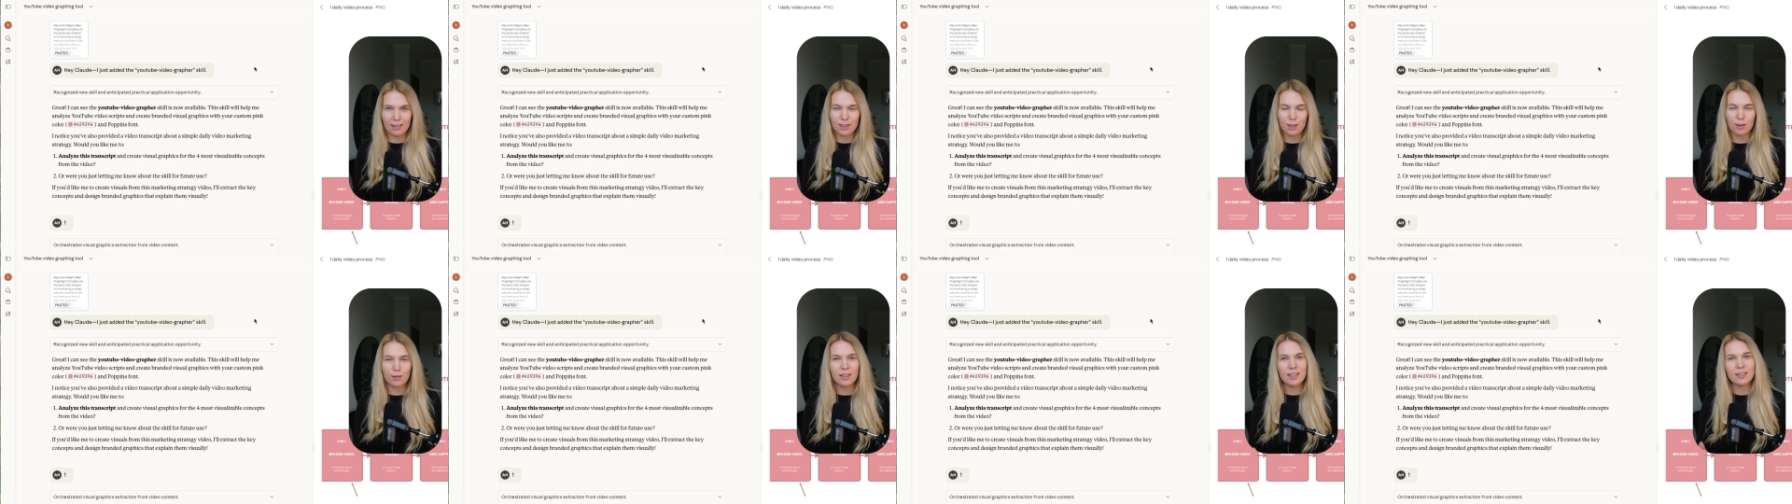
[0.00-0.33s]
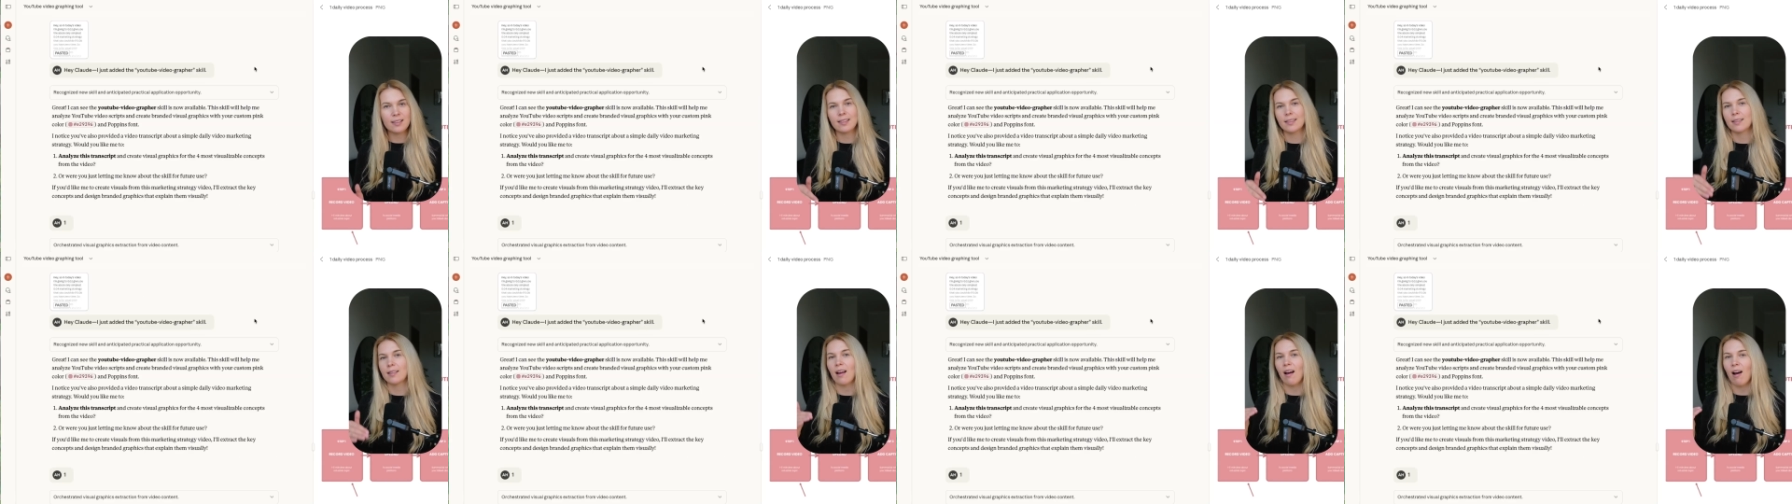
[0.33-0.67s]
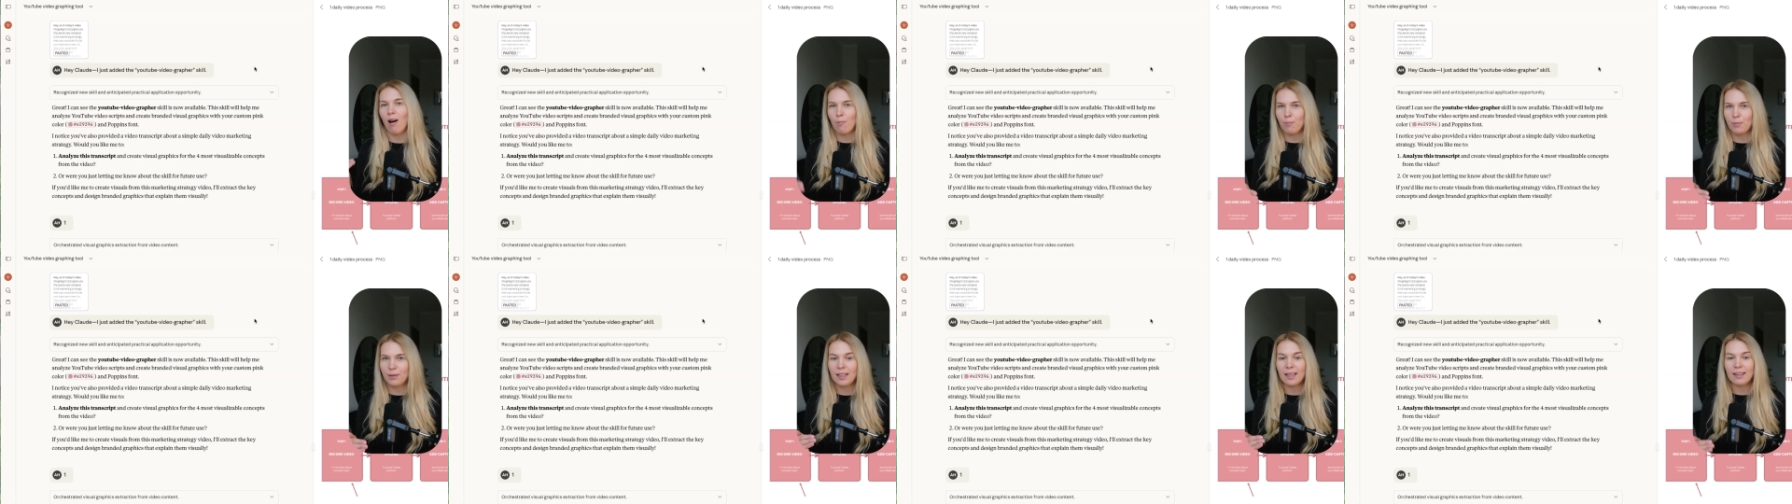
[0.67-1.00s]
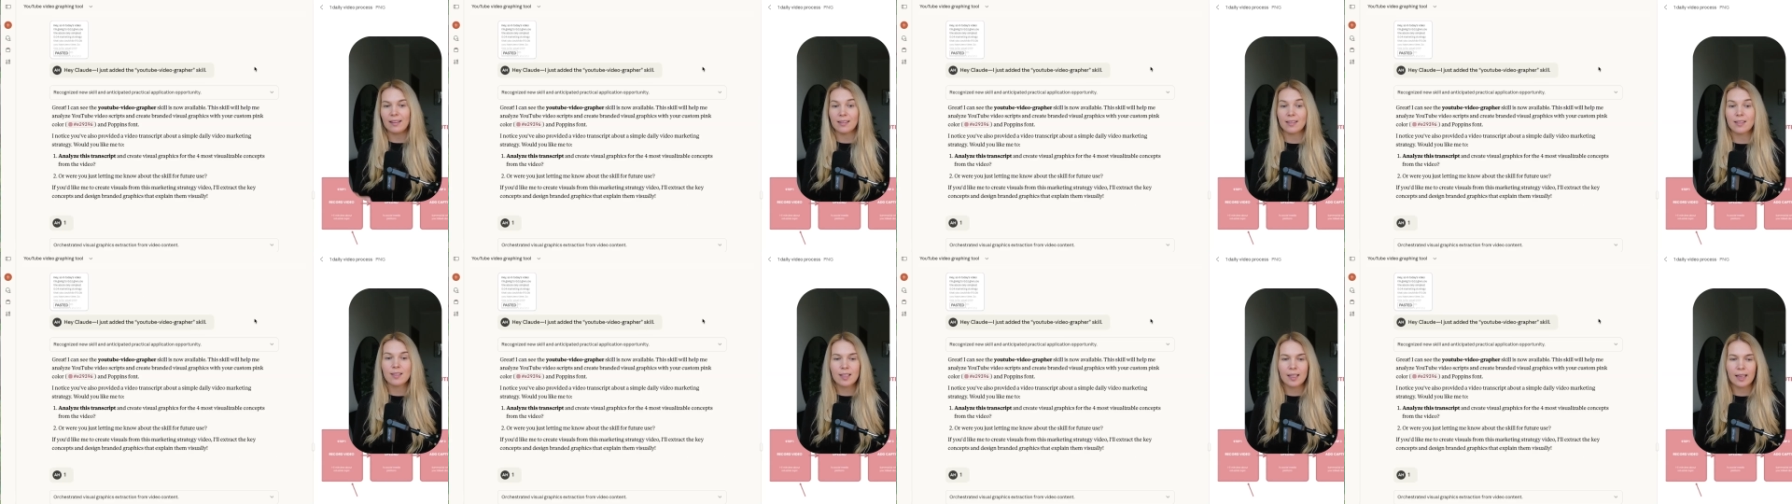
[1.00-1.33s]
So this is the
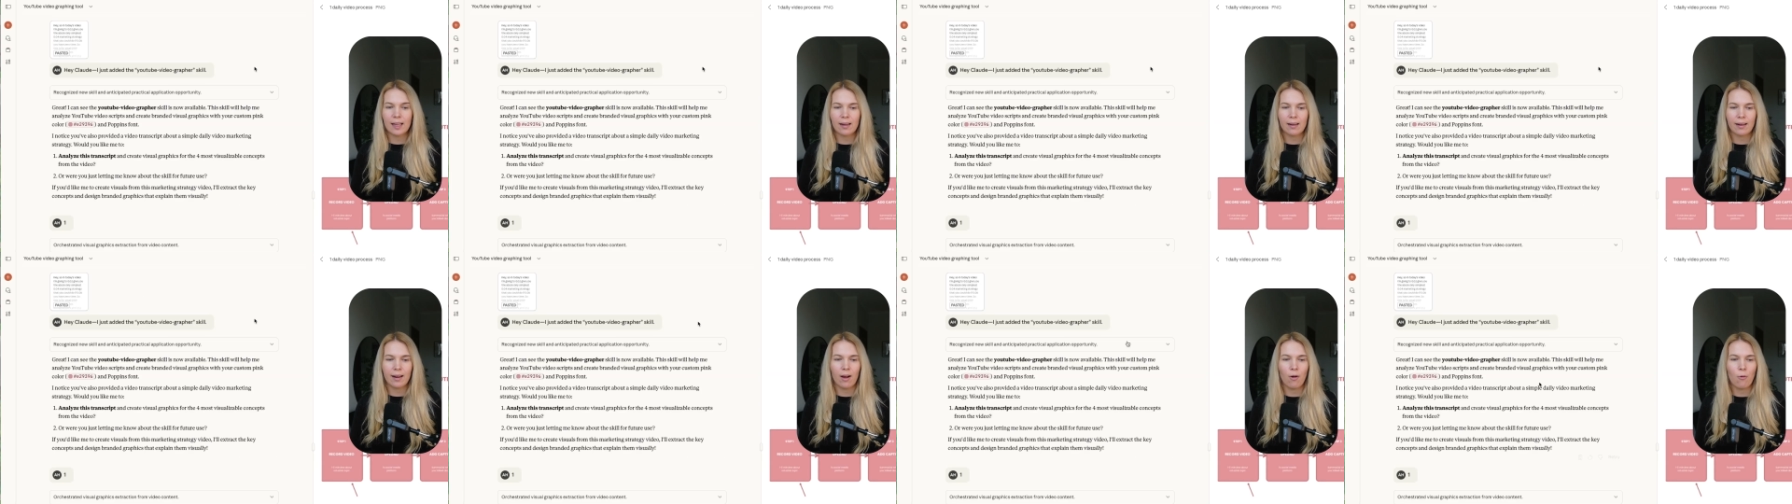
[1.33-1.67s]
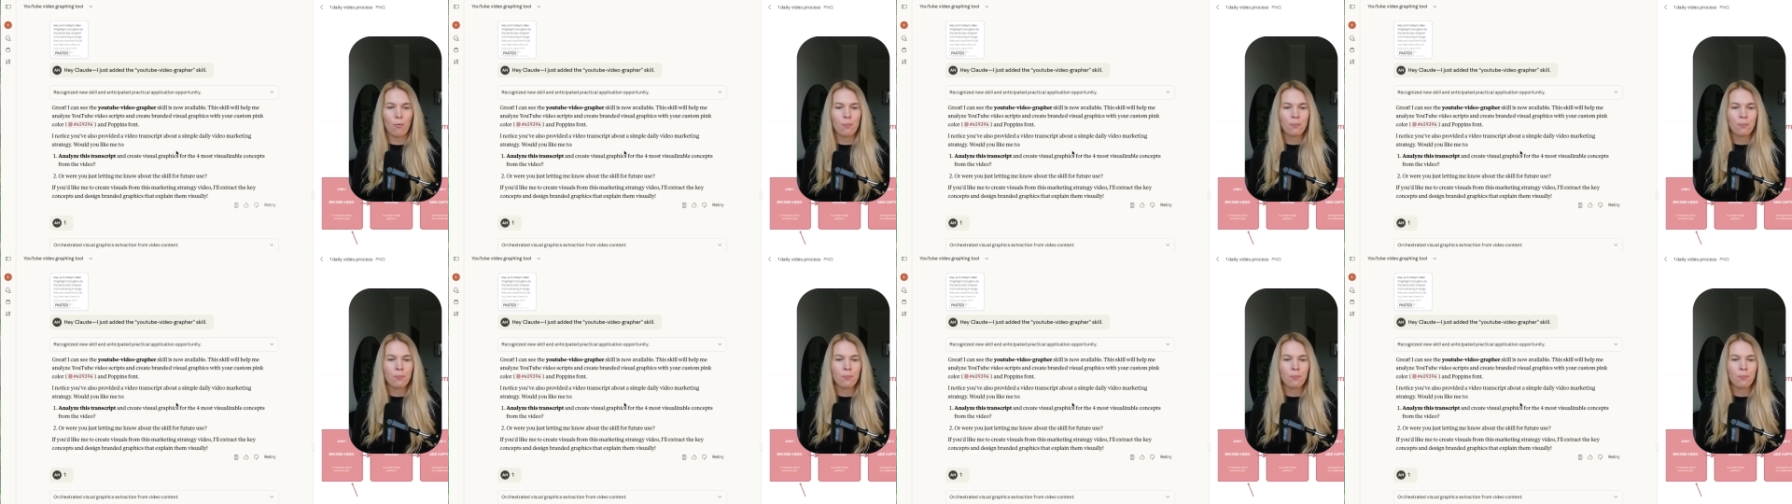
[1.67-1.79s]
updated skill now.